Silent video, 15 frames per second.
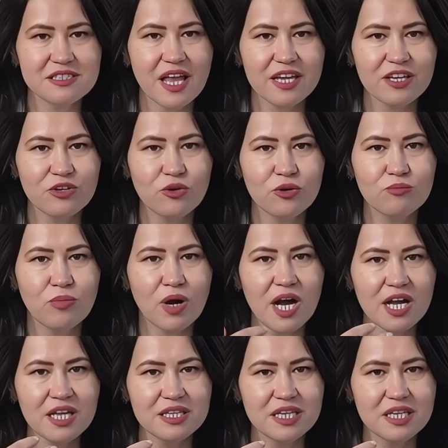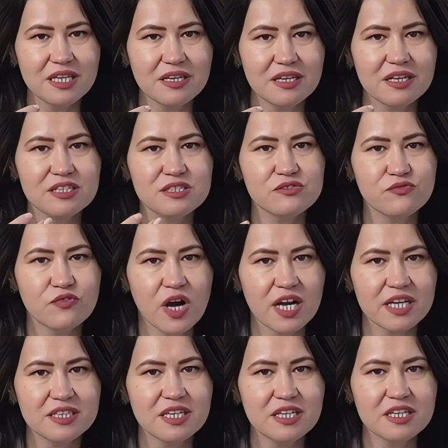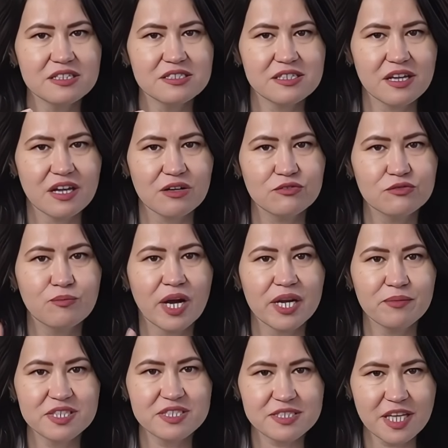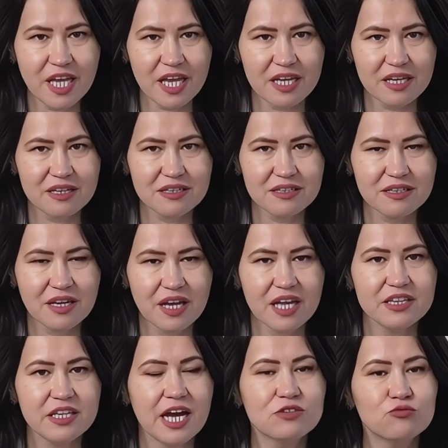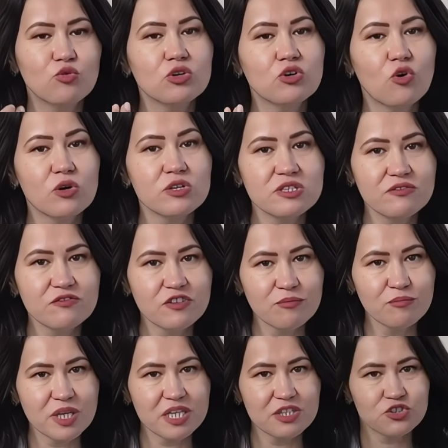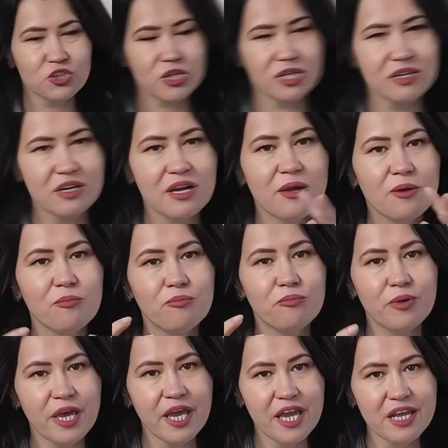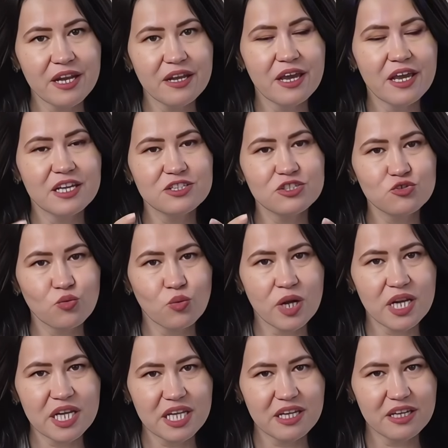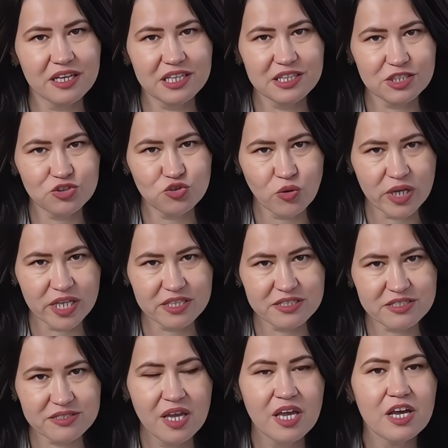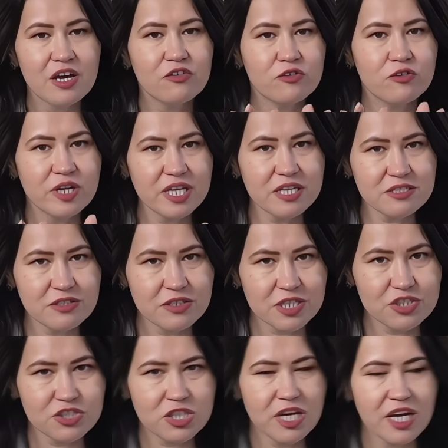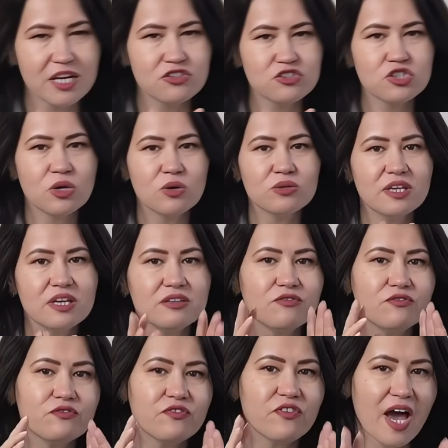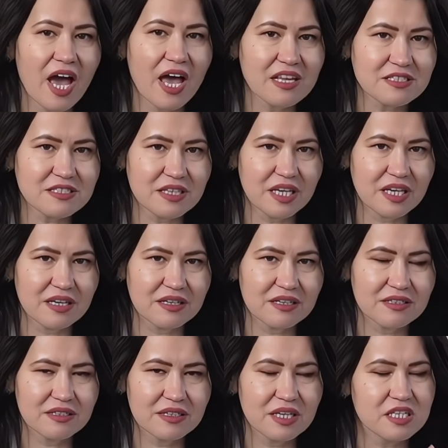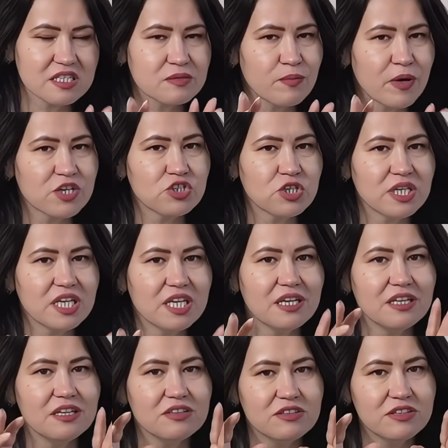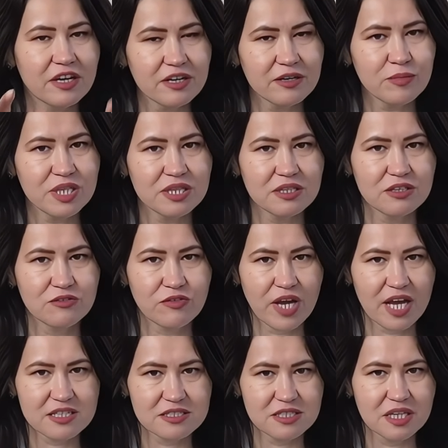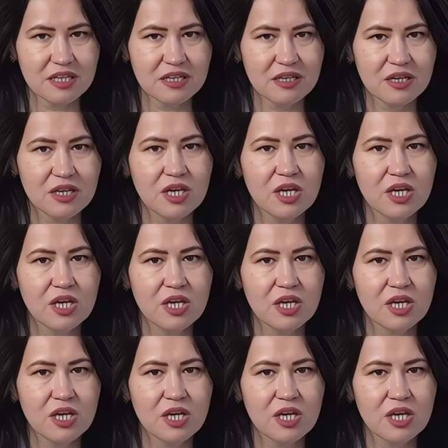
like your body is fighting itself by mistake, and that will cause inflammation pain and swelling in the joints. Research has shown that fasting, especially intermittent fasting,